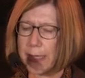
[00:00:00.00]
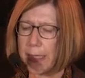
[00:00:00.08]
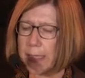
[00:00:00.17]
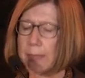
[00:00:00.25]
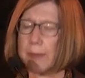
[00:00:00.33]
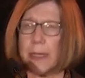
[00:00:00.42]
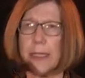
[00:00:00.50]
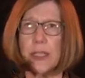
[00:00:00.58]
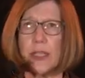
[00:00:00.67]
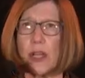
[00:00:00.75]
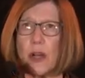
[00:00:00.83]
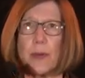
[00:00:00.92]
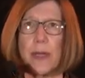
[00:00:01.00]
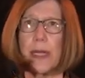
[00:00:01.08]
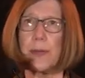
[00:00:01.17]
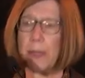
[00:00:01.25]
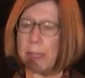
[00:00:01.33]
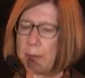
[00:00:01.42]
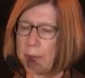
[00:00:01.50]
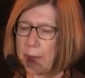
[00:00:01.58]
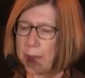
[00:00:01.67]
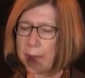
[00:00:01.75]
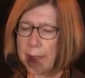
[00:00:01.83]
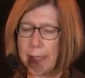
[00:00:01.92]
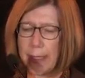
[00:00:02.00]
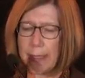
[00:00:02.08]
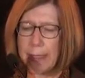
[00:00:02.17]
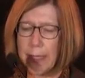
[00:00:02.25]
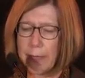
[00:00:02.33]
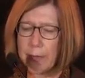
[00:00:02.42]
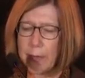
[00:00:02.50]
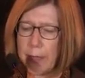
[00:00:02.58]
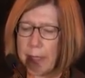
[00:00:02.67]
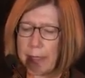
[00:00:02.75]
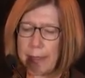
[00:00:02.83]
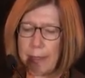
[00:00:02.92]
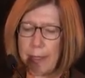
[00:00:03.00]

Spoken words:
things by so many people, government,